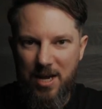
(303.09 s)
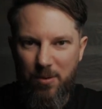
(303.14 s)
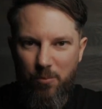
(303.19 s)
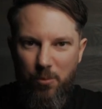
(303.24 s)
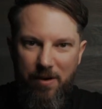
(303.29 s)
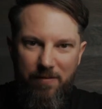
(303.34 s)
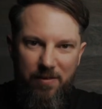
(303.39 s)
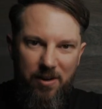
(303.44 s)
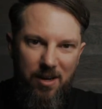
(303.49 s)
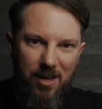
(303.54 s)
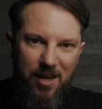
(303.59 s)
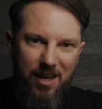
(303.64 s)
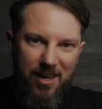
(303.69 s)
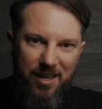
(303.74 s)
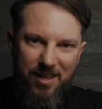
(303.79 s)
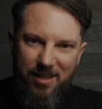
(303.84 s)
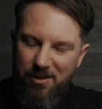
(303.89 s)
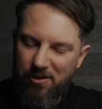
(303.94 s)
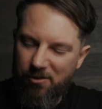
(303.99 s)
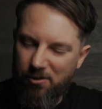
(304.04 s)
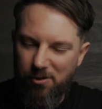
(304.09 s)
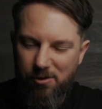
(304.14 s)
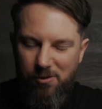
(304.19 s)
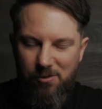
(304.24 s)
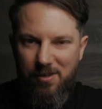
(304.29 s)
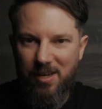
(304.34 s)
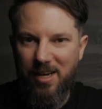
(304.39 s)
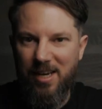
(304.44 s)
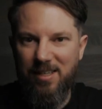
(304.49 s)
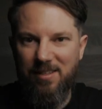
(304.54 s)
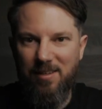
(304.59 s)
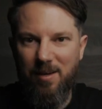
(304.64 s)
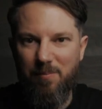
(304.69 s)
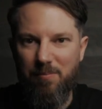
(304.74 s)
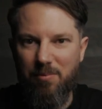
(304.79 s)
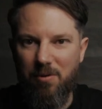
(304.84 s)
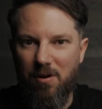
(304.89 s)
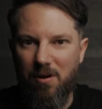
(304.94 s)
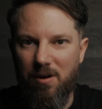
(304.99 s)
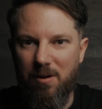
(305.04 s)
Whether you're using it as a
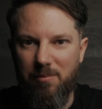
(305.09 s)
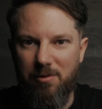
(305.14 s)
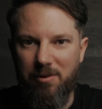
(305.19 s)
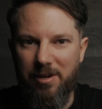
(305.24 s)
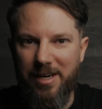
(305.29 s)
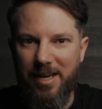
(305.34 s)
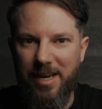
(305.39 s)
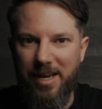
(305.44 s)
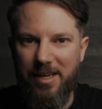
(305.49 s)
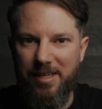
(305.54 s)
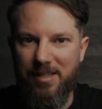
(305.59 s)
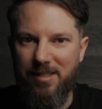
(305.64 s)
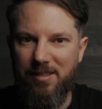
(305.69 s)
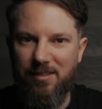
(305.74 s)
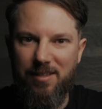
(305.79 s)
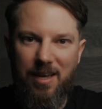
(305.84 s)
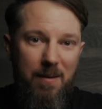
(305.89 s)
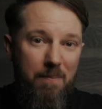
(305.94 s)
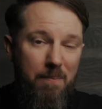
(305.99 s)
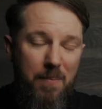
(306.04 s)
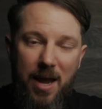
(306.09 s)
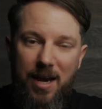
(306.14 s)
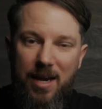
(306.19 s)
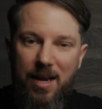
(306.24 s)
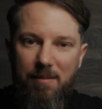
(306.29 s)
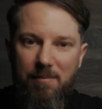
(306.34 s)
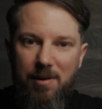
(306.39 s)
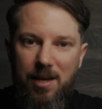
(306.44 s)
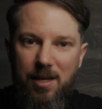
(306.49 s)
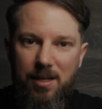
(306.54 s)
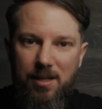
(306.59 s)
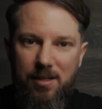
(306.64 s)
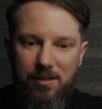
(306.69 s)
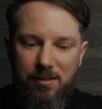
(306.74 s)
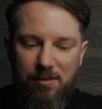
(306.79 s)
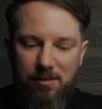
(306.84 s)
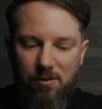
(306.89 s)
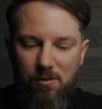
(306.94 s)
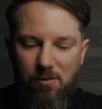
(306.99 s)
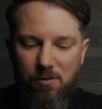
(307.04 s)
primary lens, a backup
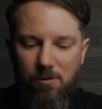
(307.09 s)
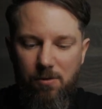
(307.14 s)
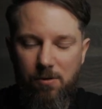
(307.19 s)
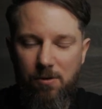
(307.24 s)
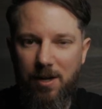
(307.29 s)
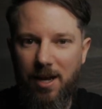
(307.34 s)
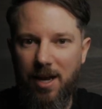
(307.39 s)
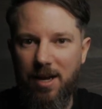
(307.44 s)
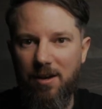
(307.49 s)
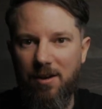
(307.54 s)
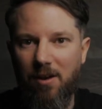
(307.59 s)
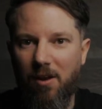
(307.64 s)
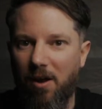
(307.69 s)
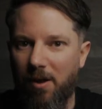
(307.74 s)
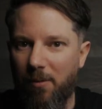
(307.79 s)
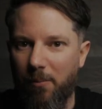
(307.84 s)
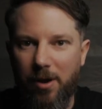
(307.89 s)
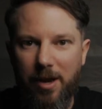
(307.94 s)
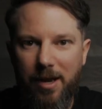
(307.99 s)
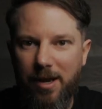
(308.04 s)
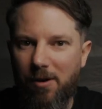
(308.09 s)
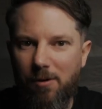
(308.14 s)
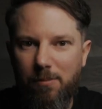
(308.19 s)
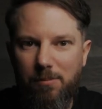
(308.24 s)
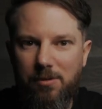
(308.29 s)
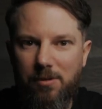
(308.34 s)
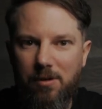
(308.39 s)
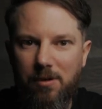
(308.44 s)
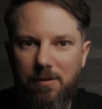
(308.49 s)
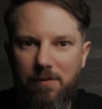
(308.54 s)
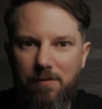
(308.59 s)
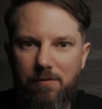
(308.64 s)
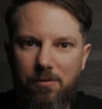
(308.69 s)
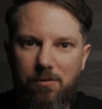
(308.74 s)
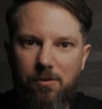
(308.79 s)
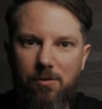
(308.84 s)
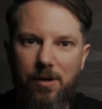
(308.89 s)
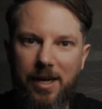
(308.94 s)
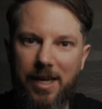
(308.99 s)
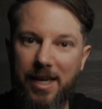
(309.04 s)
lens, or a lightweight option
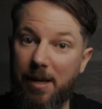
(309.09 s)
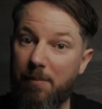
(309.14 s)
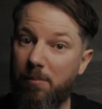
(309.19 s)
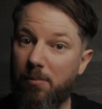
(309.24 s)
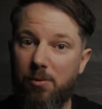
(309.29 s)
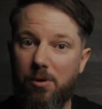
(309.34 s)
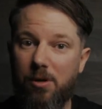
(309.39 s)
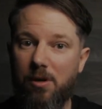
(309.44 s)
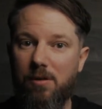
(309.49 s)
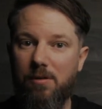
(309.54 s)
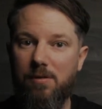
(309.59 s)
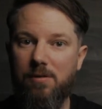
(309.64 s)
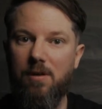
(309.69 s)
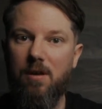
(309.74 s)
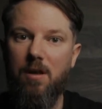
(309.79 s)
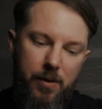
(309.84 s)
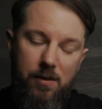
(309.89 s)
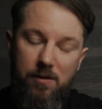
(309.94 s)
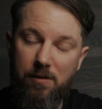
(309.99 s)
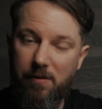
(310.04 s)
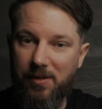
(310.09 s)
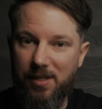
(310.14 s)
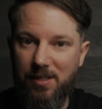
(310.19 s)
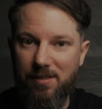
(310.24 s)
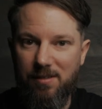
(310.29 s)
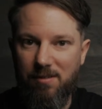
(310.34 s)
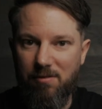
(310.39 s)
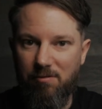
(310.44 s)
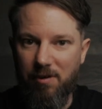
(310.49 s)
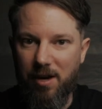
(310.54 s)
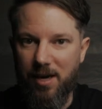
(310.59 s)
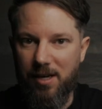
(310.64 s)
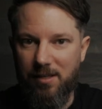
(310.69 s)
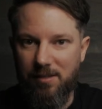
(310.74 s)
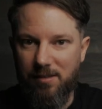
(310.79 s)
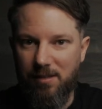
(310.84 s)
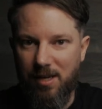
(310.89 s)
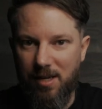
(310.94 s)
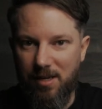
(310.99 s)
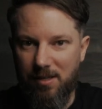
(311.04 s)
for a gimbal use because of its great
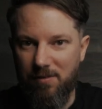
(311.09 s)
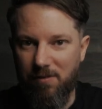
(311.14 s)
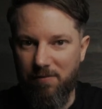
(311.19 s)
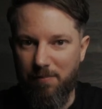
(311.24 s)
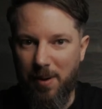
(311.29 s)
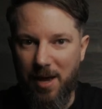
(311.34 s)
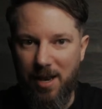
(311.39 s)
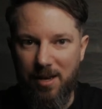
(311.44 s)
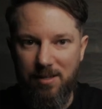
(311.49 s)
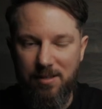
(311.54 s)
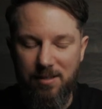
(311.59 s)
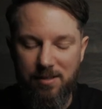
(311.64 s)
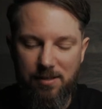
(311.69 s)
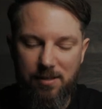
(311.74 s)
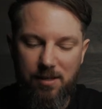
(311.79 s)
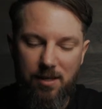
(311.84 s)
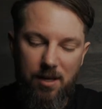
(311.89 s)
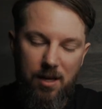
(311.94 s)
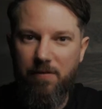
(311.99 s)
ease of balance.